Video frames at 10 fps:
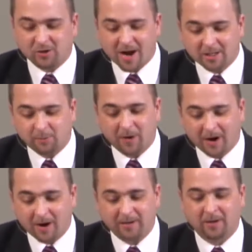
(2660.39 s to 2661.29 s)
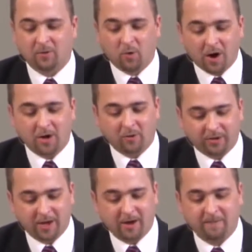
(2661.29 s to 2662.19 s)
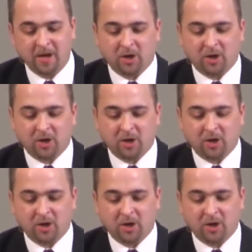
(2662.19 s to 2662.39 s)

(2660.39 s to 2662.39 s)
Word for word: transparent walk with Him.